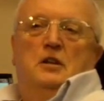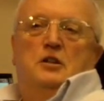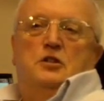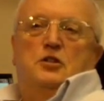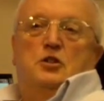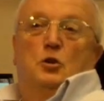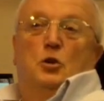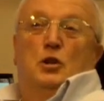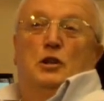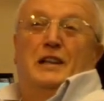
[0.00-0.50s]

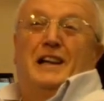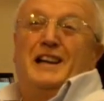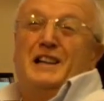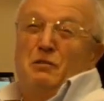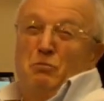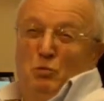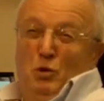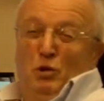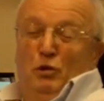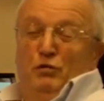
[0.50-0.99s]
So
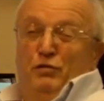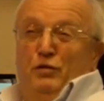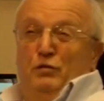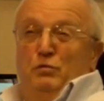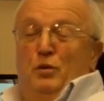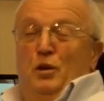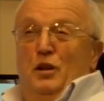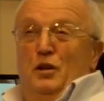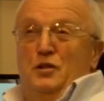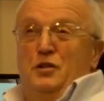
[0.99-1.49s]
unlike Wolf
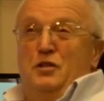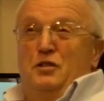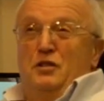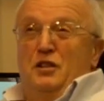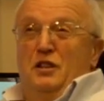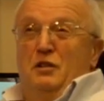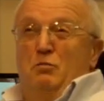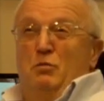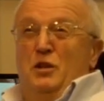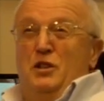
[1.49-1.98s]
of Wall
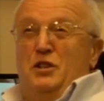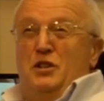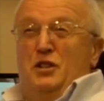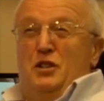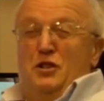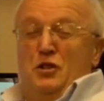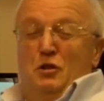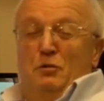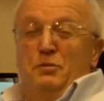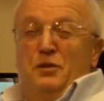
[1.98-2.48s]
Street, which to
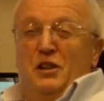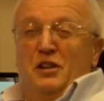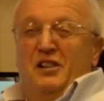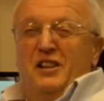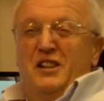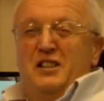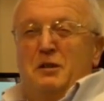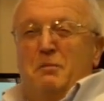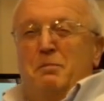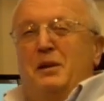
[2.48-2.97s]
some
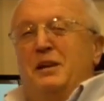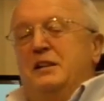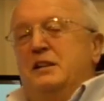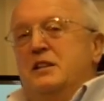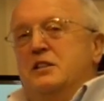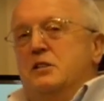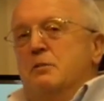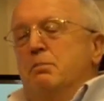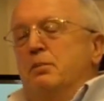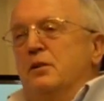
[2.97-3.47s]
degree is a bit
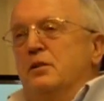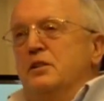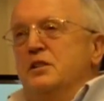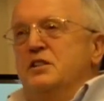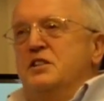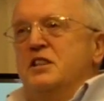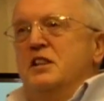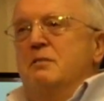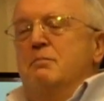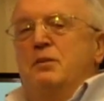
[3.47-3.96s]

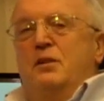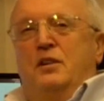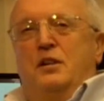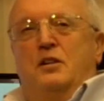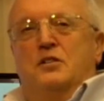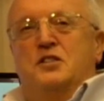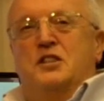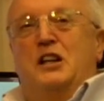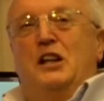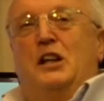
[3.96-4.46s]
disappointing
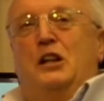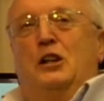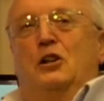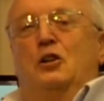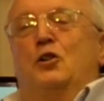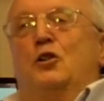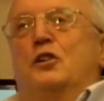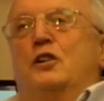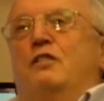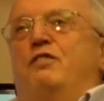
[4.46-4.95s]
because it
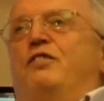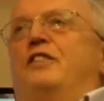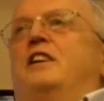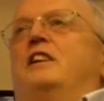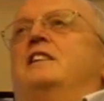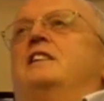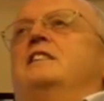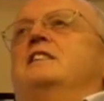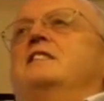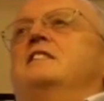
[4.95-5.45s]

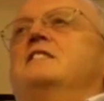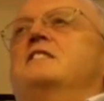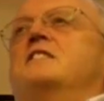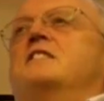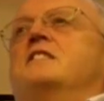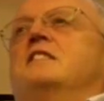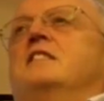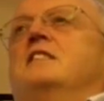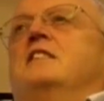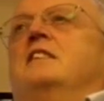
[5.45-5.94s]

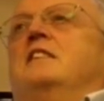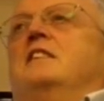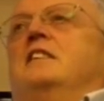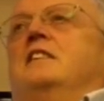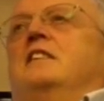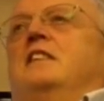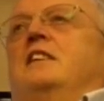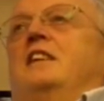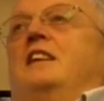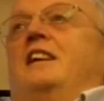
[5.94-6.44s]
glorifies
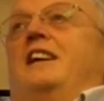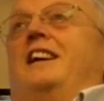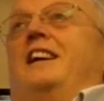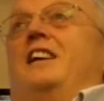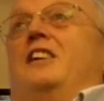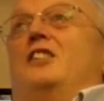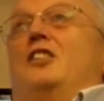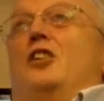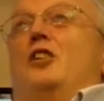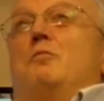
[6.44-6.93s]

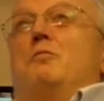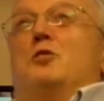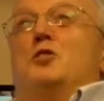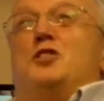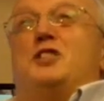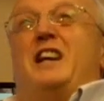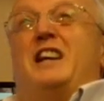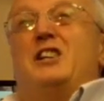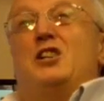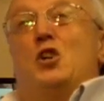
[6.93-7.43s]
and
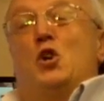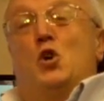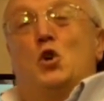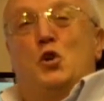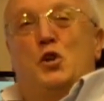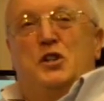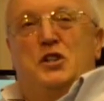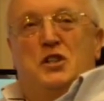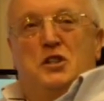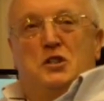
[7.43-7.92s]
almost
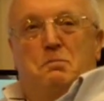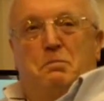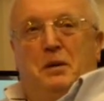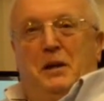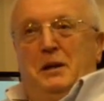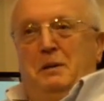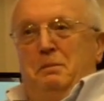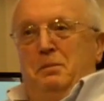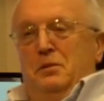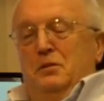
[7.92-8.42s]
encourages
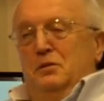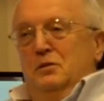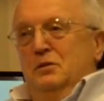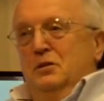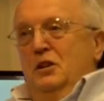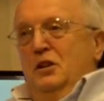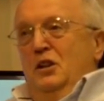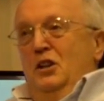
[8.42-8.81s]
people